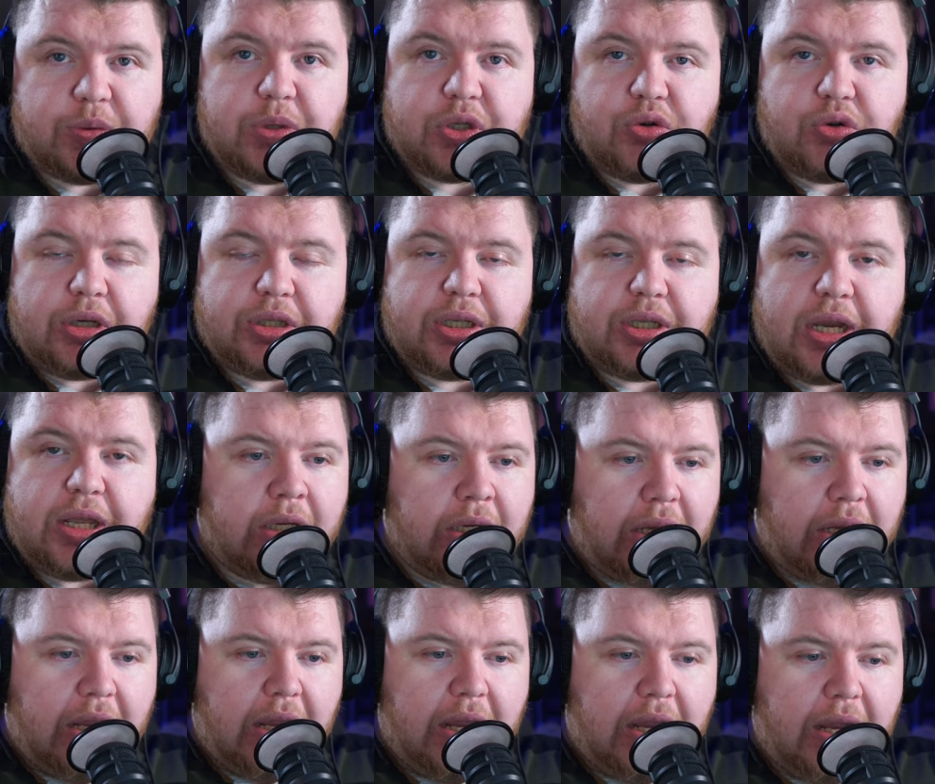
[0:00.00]
drink together,
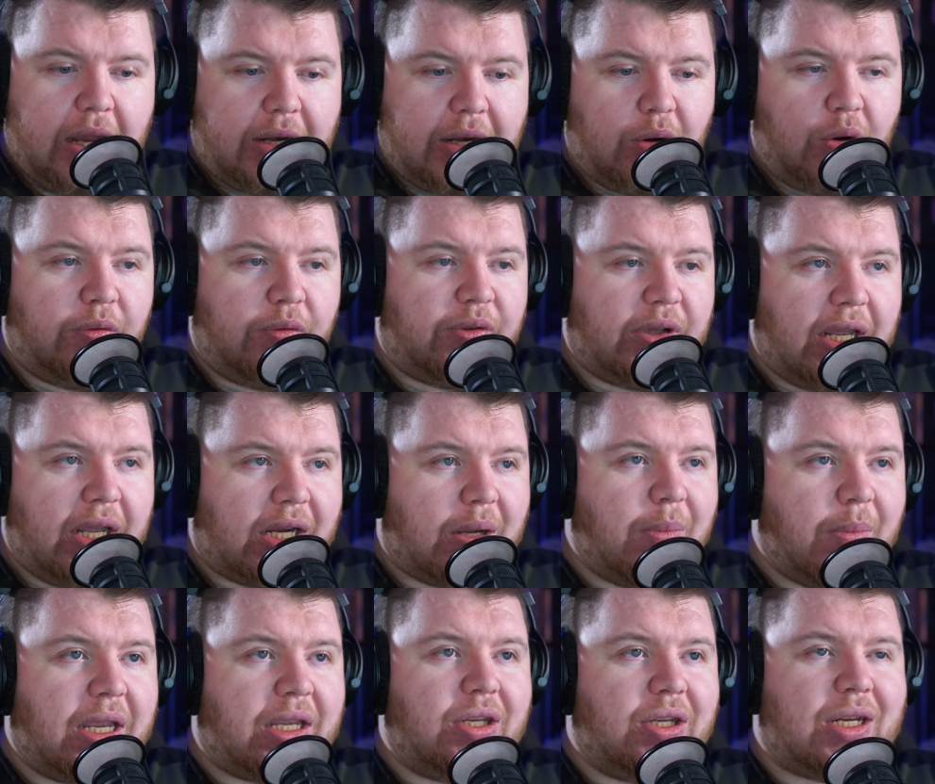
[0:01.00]
and hopefully I can
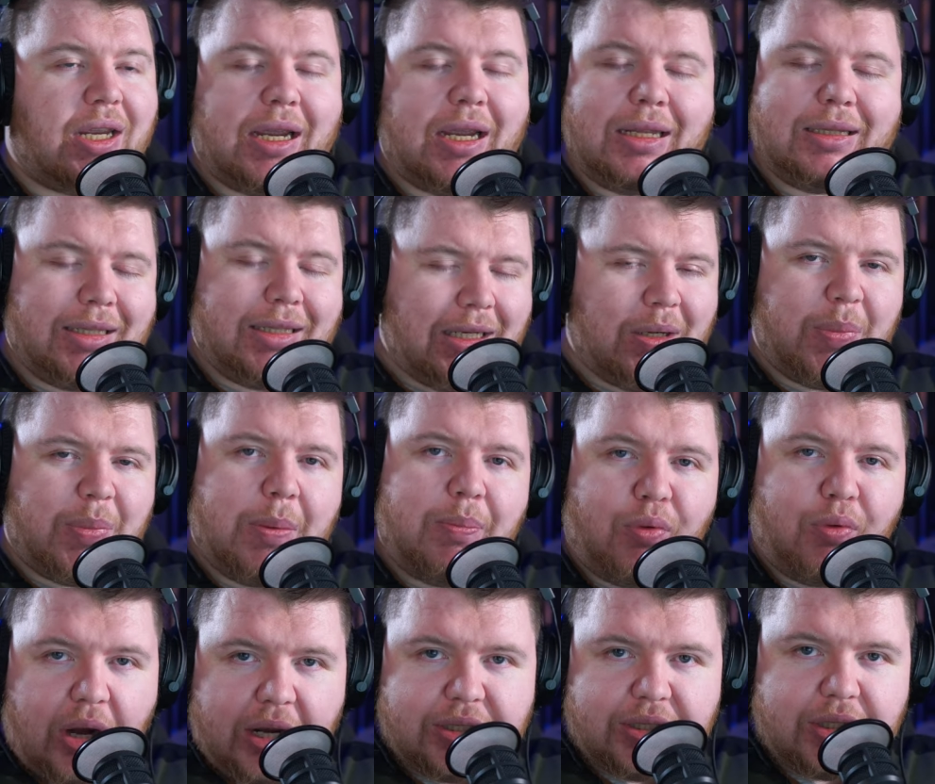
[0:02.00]
make your day a little bit
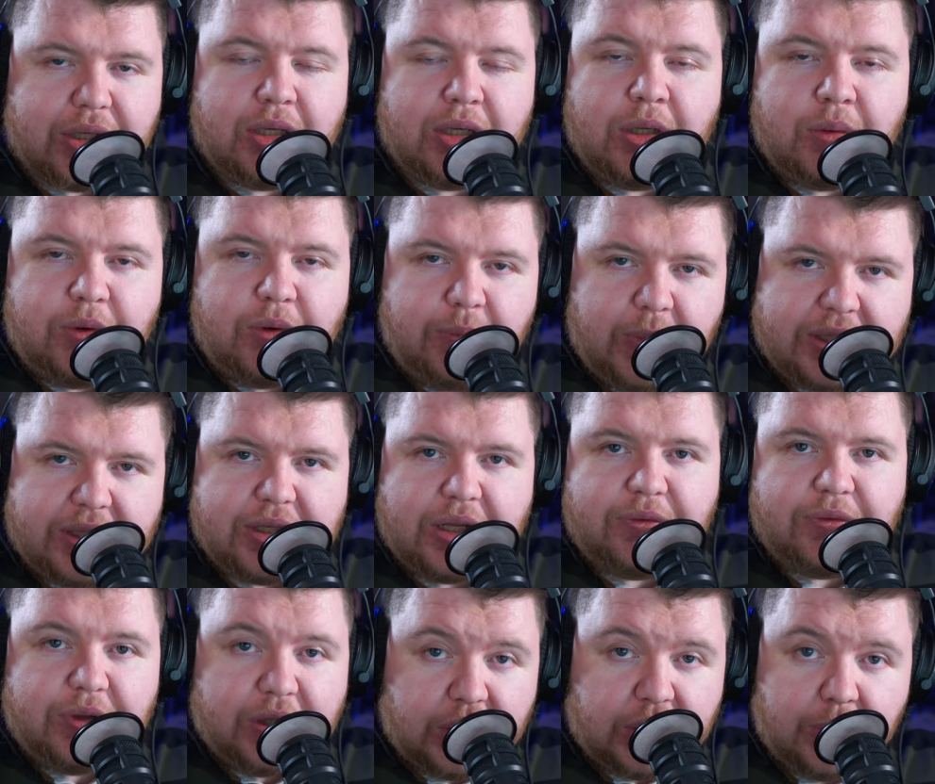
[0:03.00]
brighter with
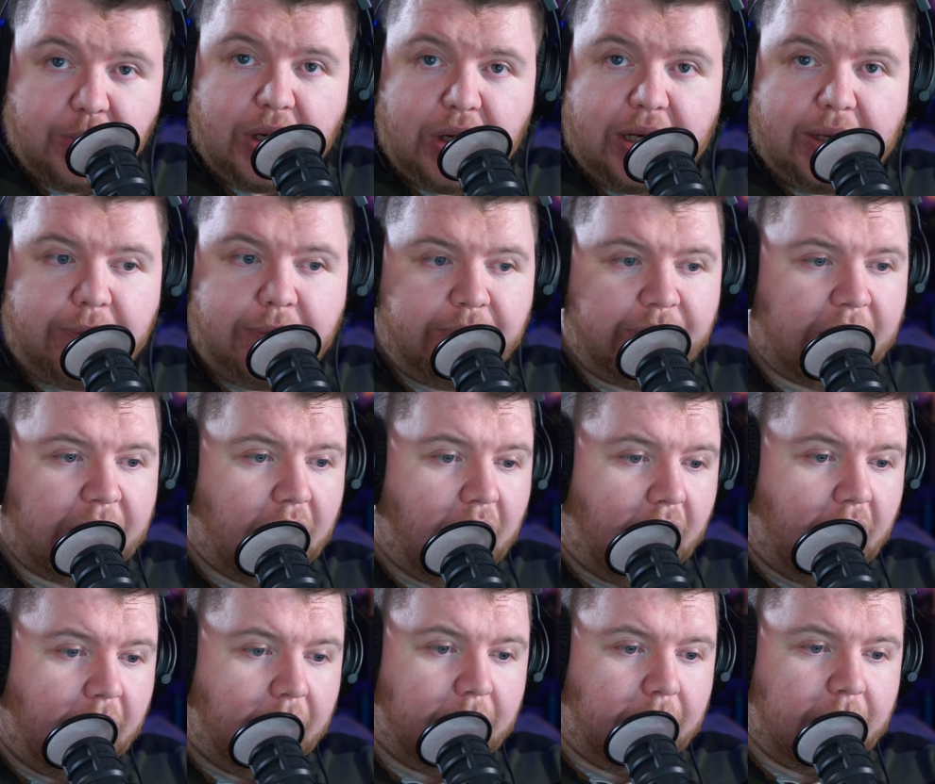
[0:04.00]
myself and the community.
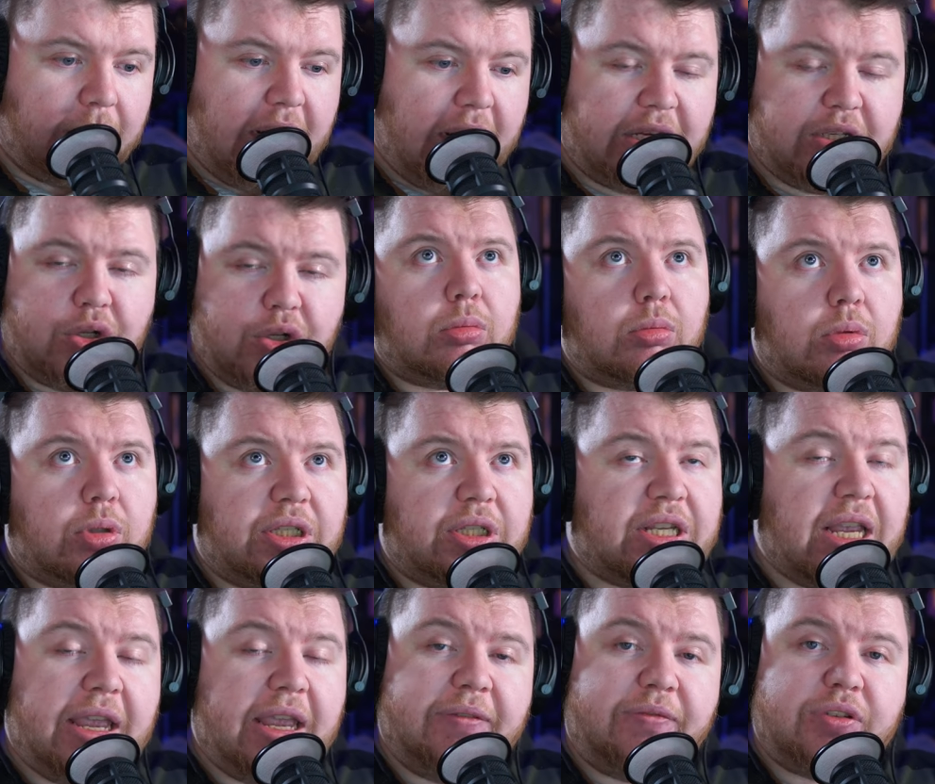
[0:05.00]
Next up,
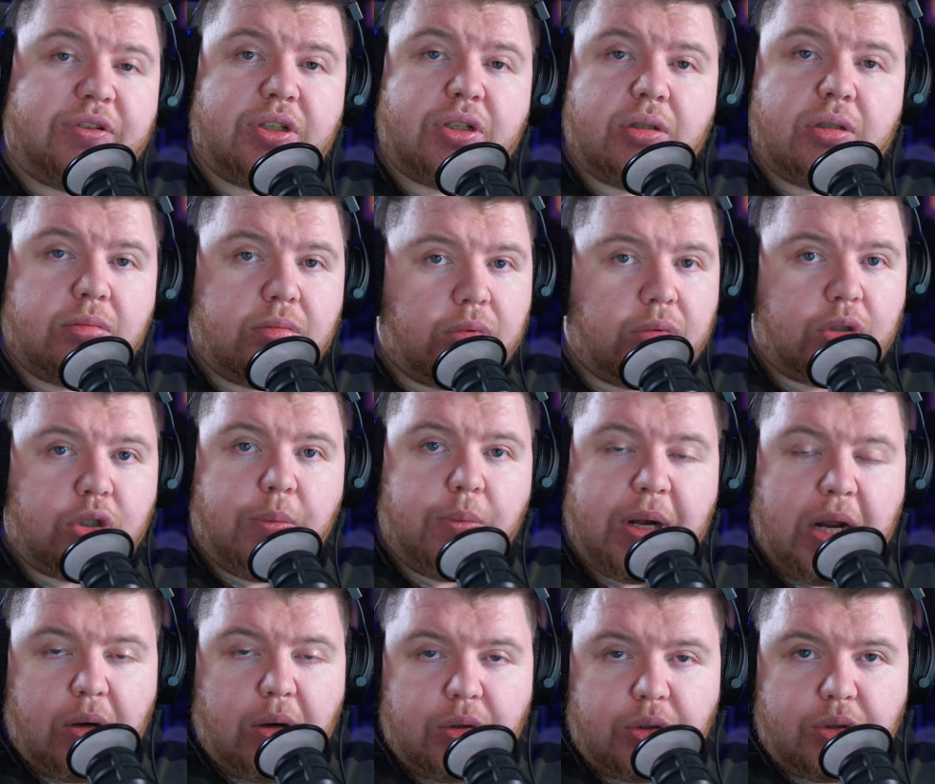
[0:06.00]
saves coming
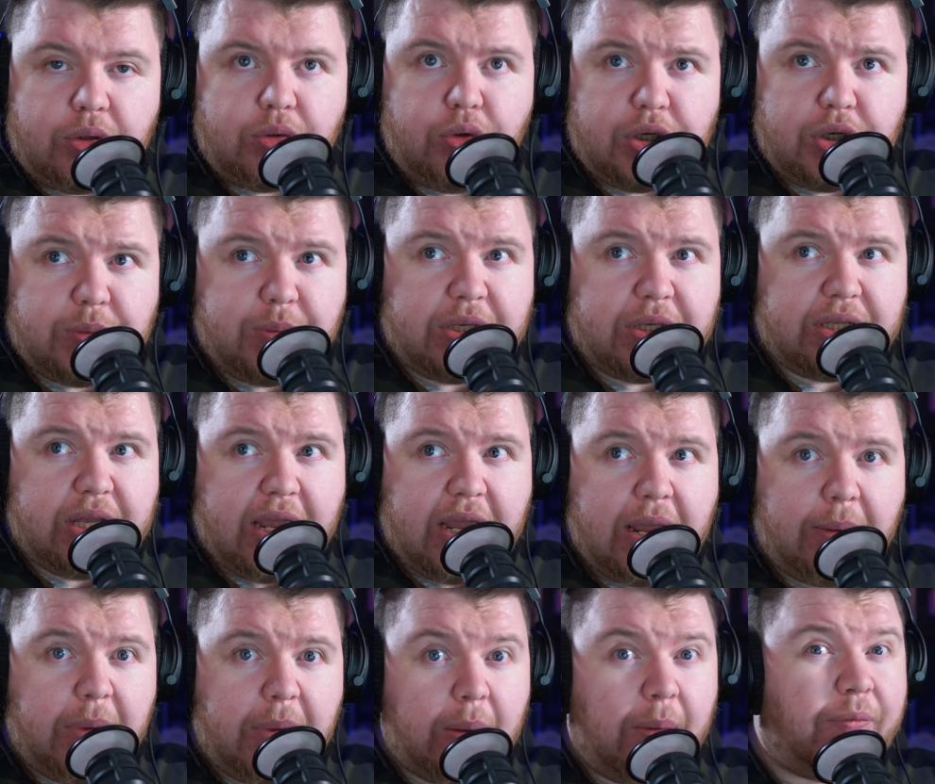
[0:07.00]
out on Christmas Day.
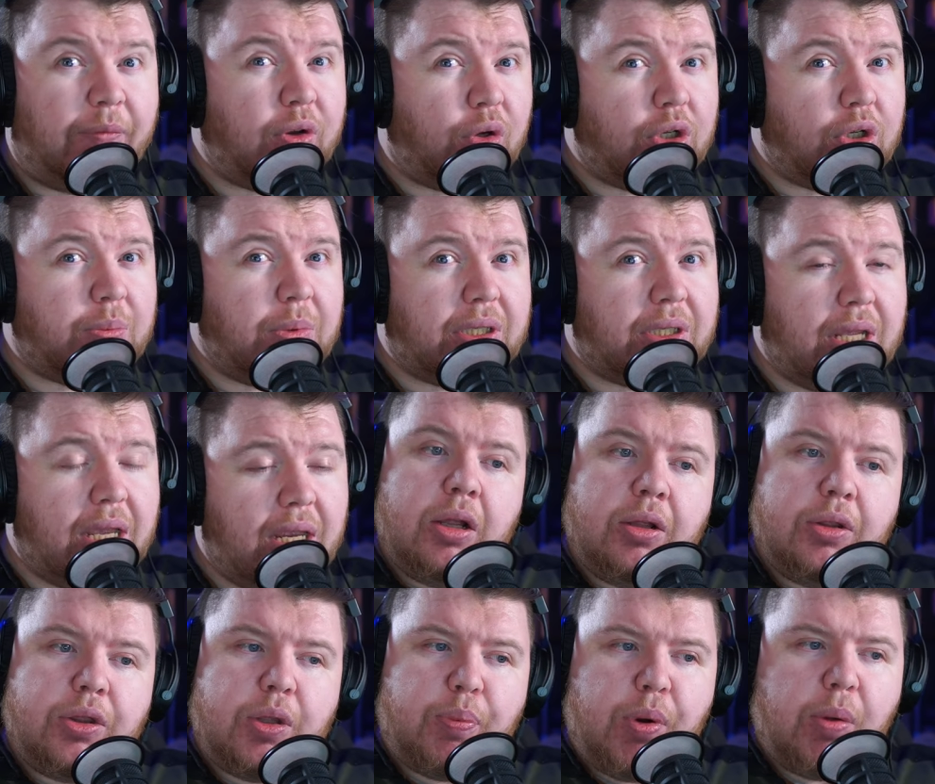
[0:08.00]
I'm in for Christmas Day.
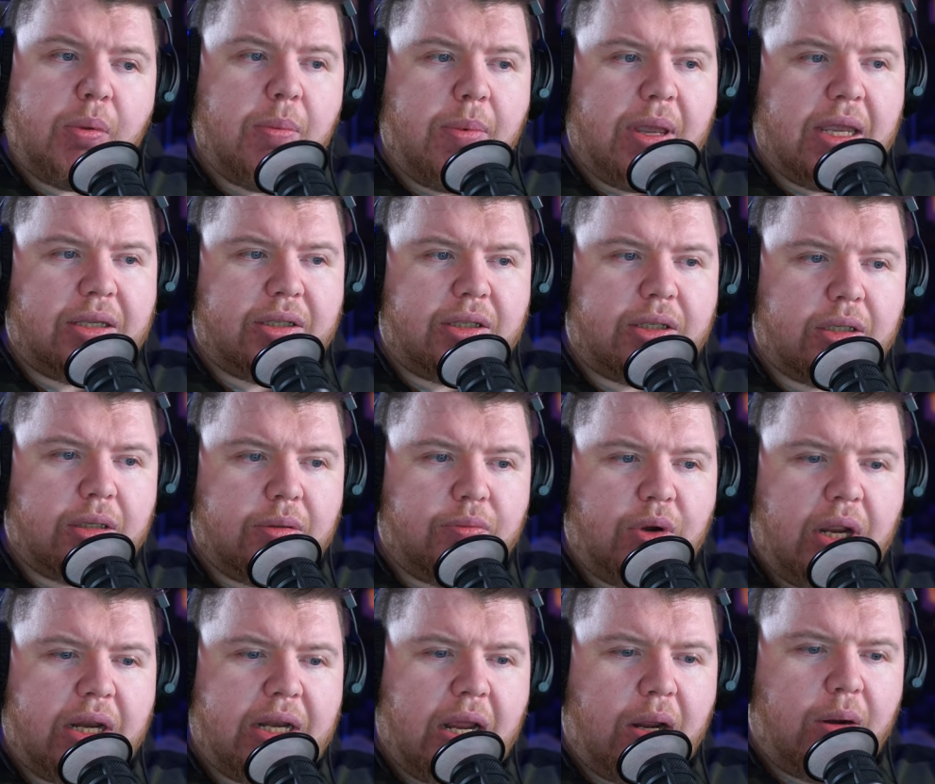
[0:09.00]
The problem is
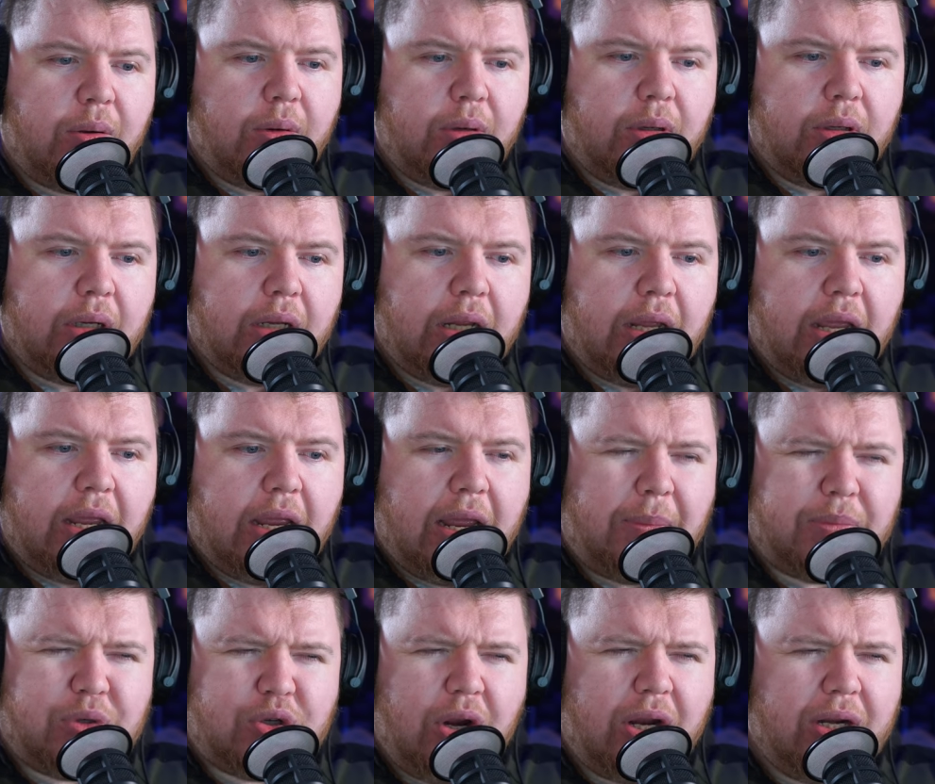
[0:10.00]
right now,
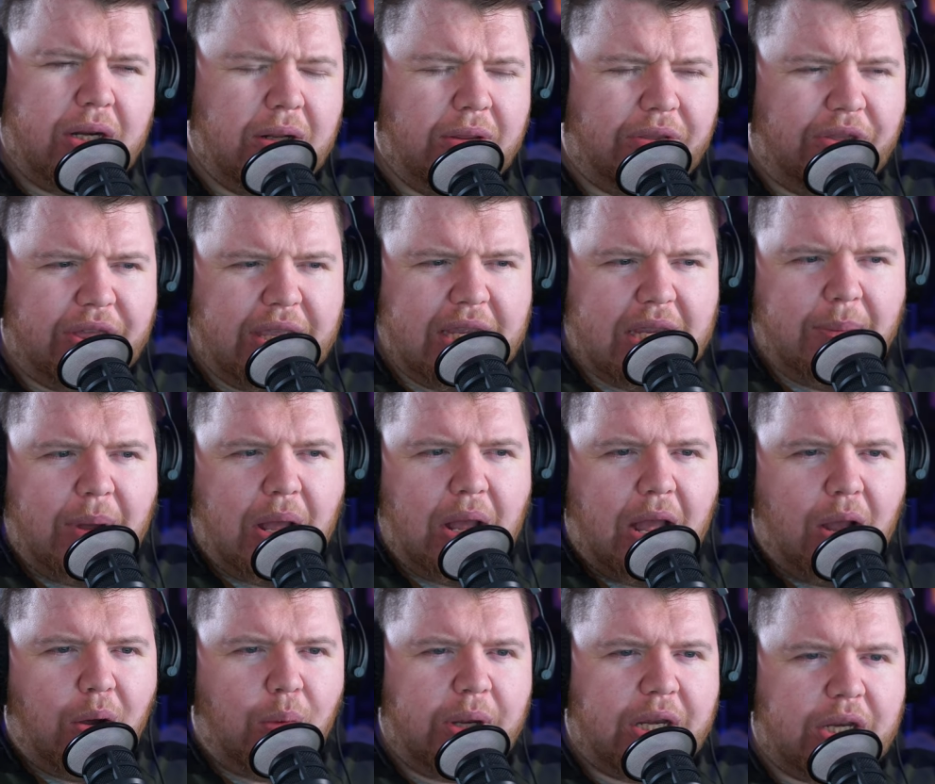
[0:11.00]
I'm trying to think about
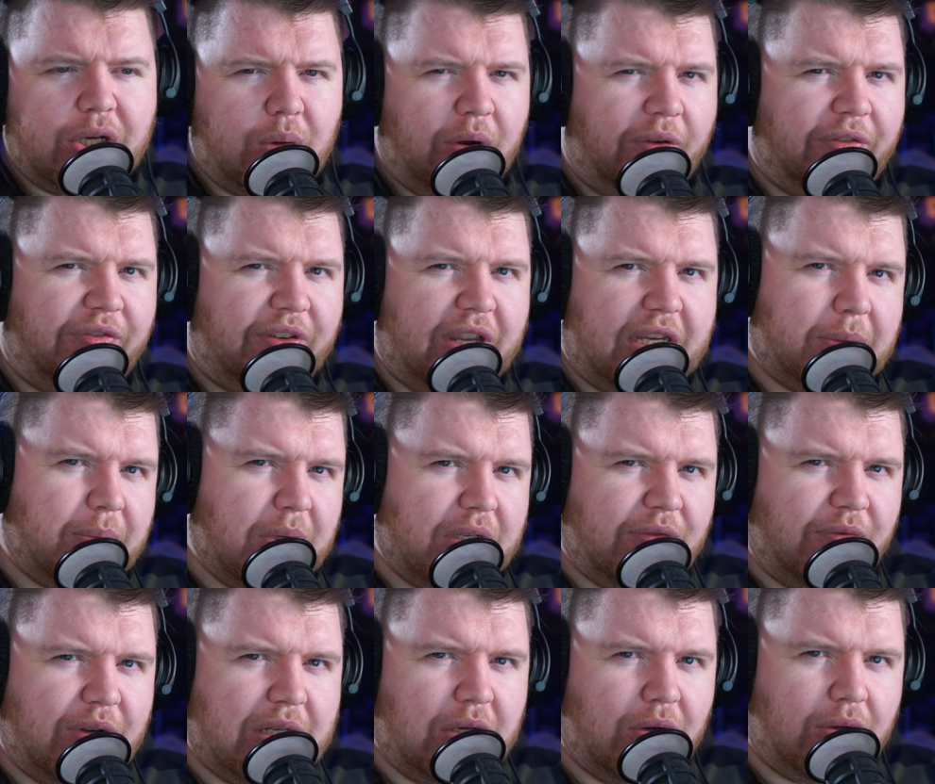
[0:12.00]
how we can do a Fixmas
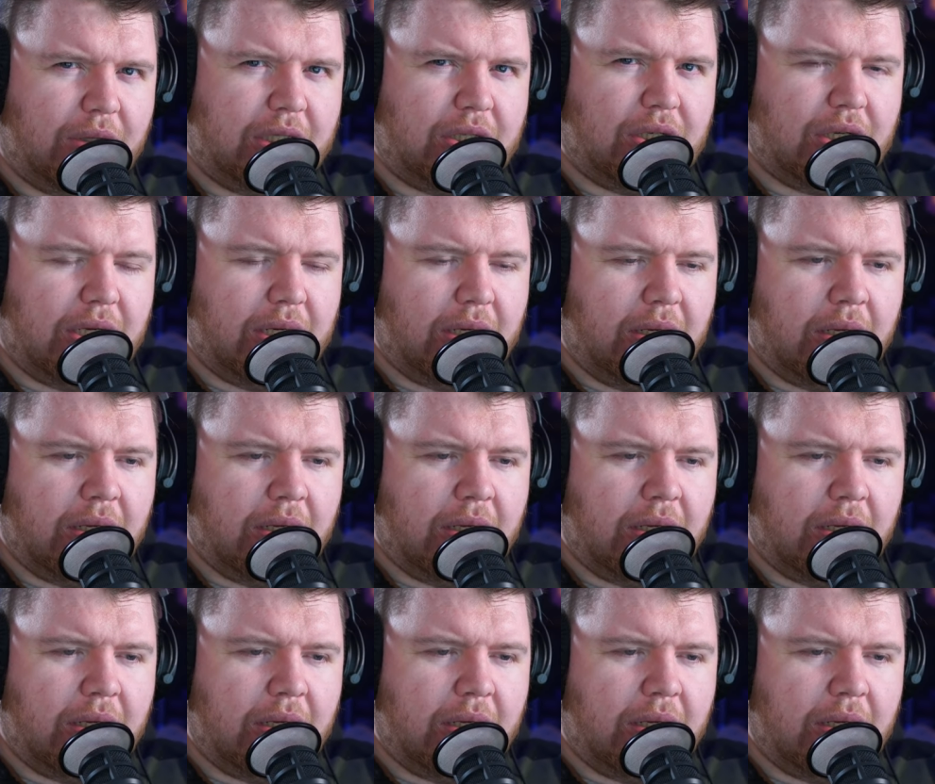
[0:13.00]
video this year.